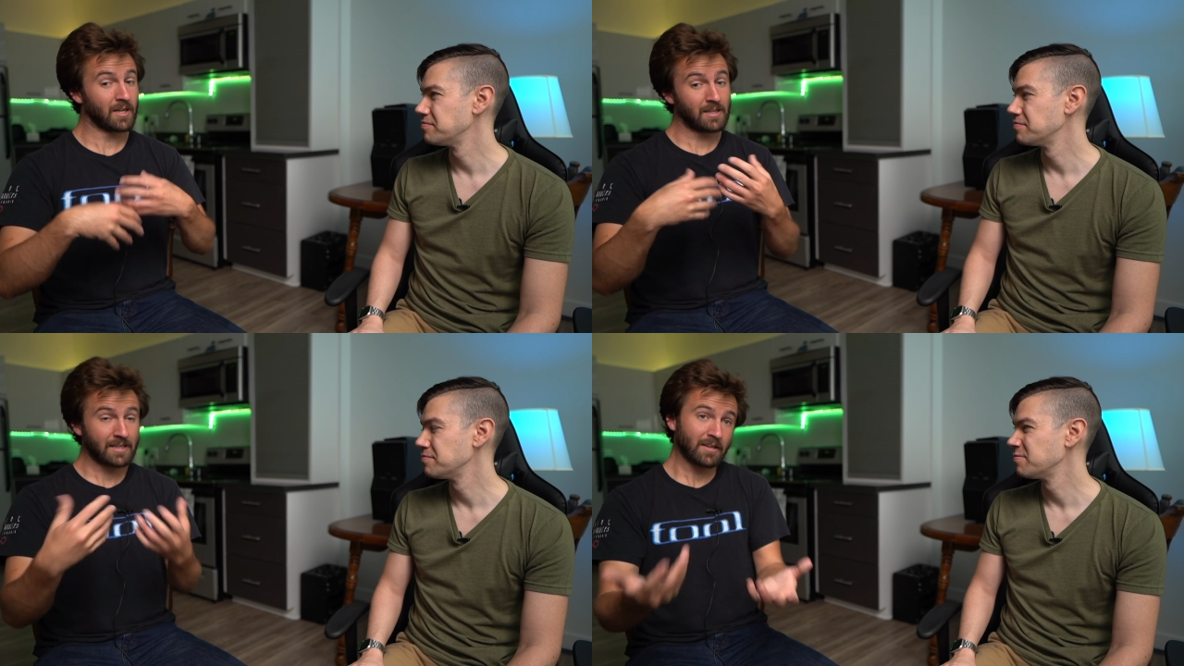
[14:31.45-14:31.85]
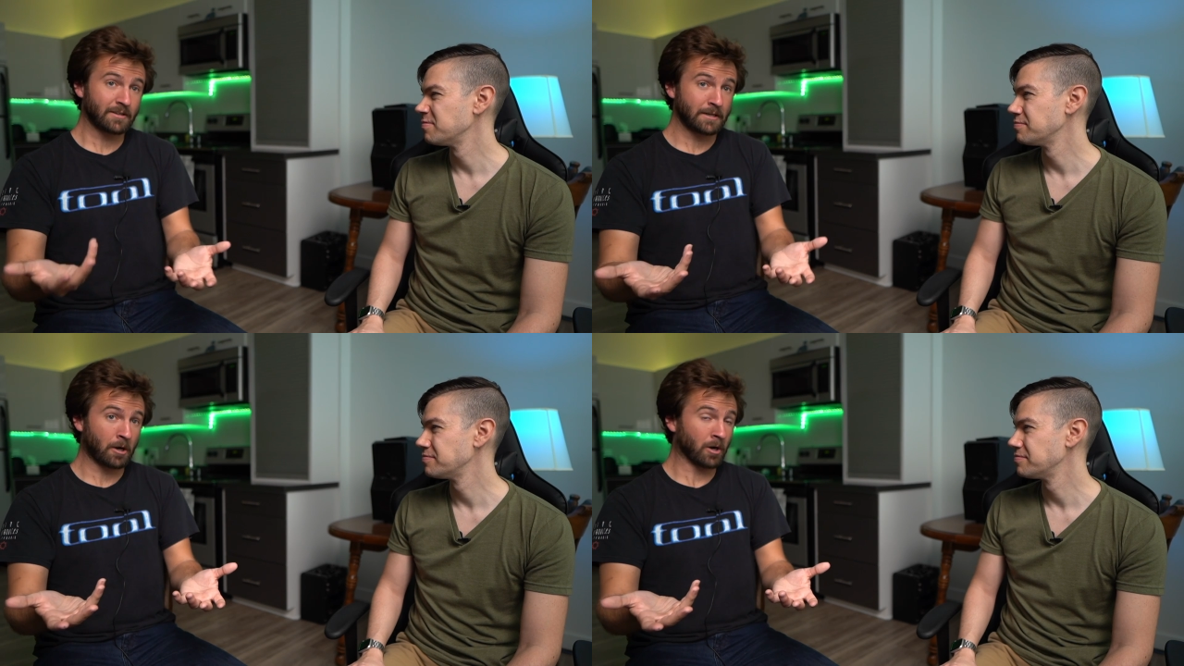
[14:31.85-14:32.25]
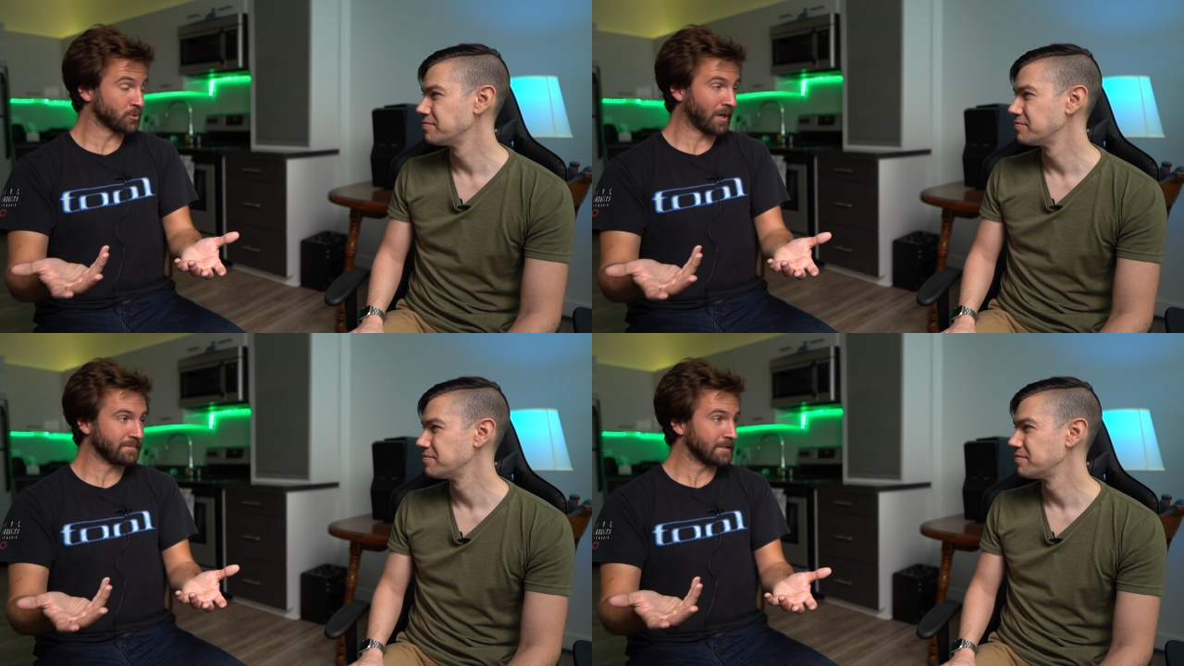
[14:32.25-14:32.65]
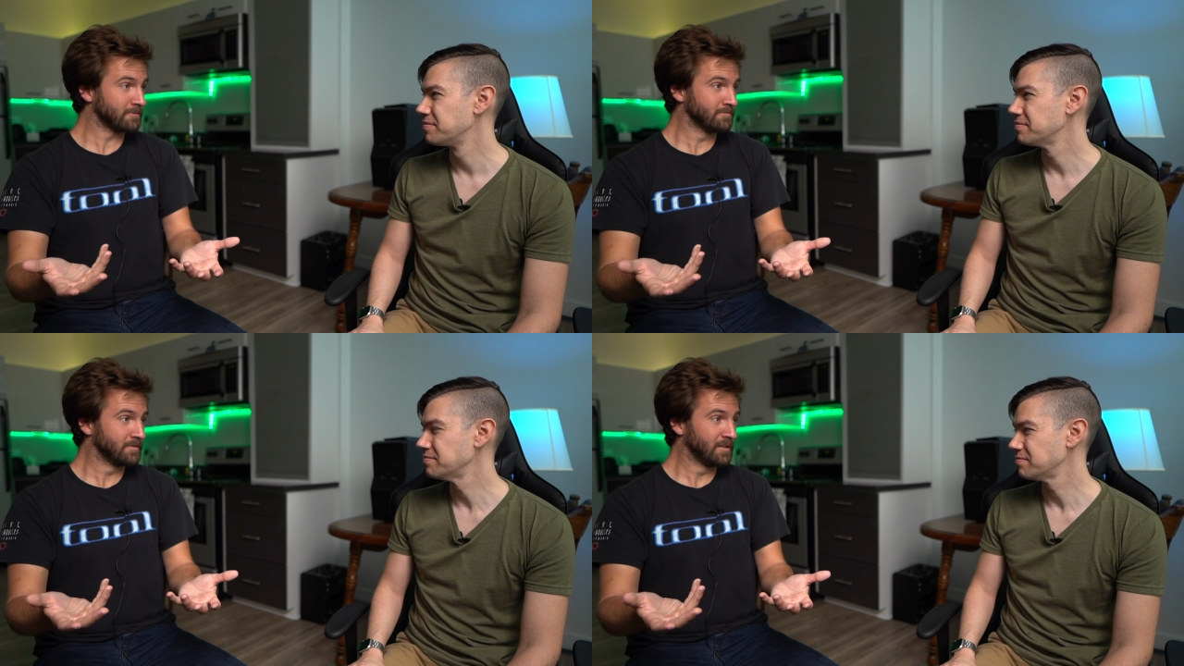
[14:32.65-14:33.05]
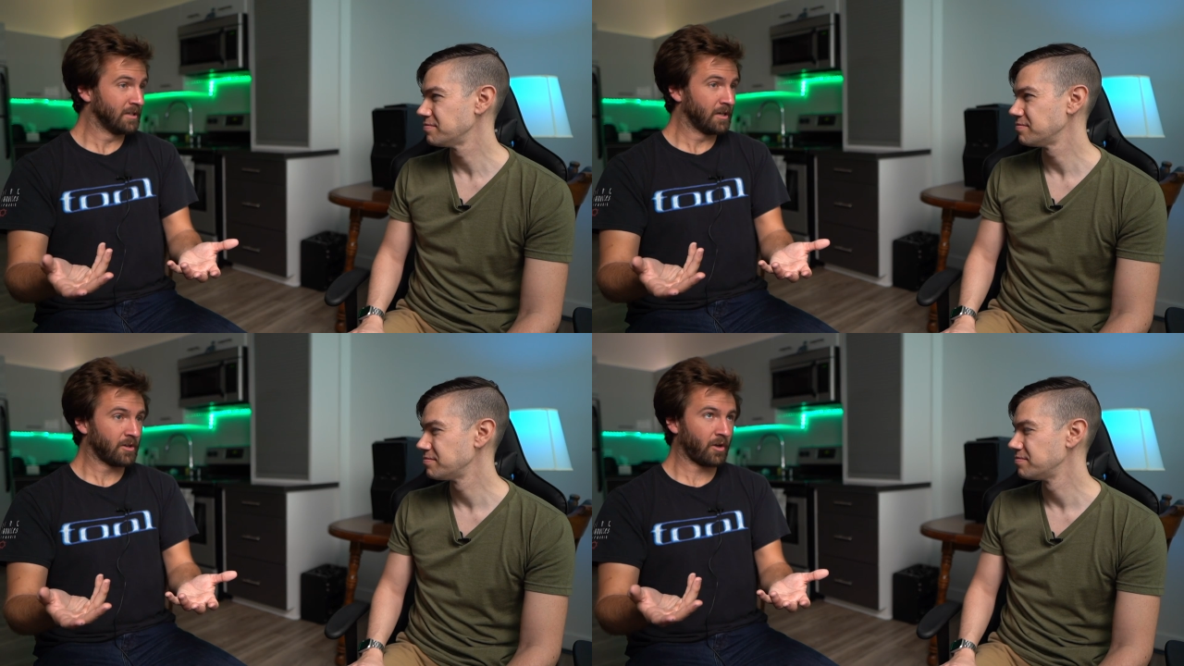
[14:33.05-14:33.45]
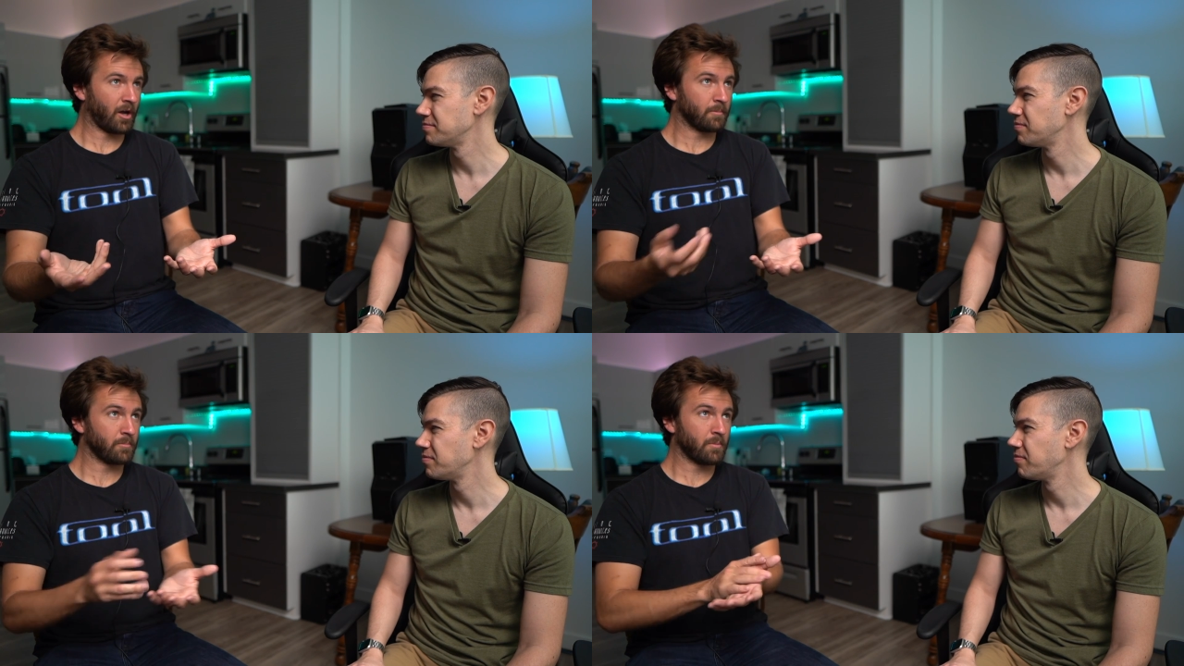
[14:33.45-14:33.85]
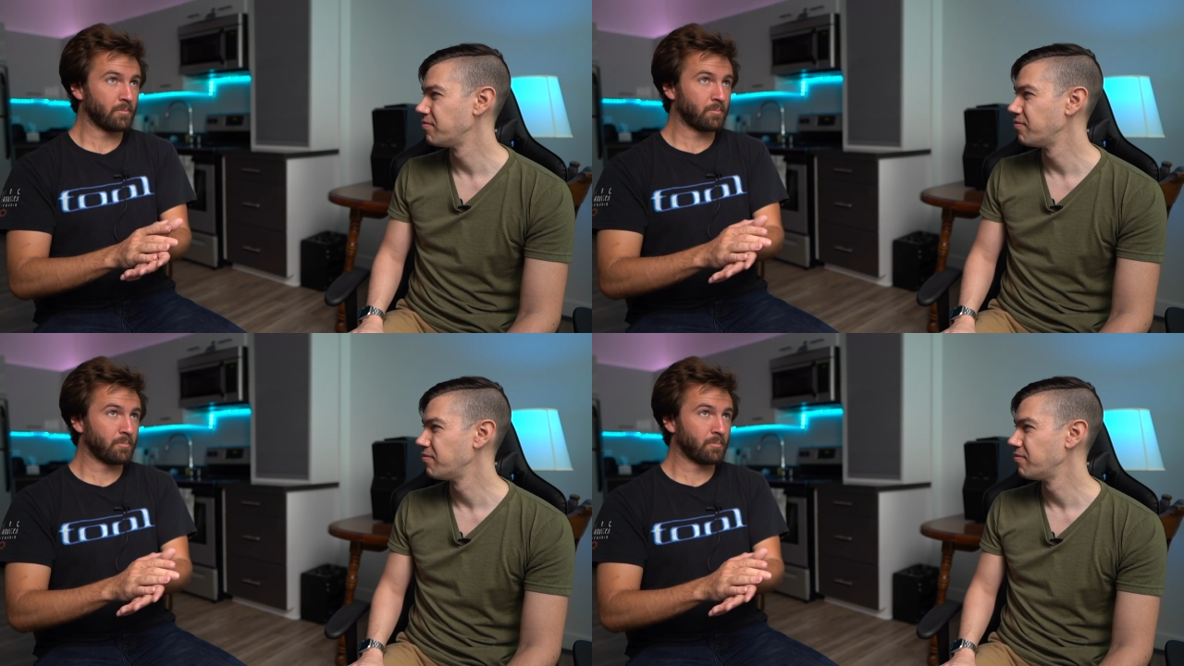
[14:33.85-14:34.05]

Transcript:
Speaker 1: like in, in car and driving. Um,